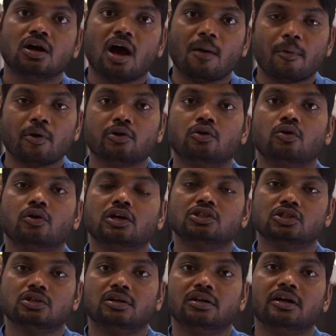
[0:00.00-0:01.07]
about your
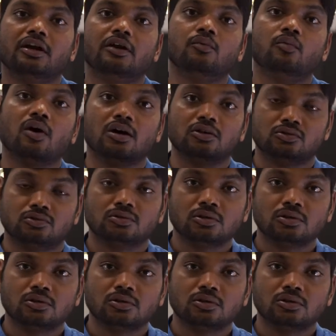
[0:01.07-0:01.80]
location in advance.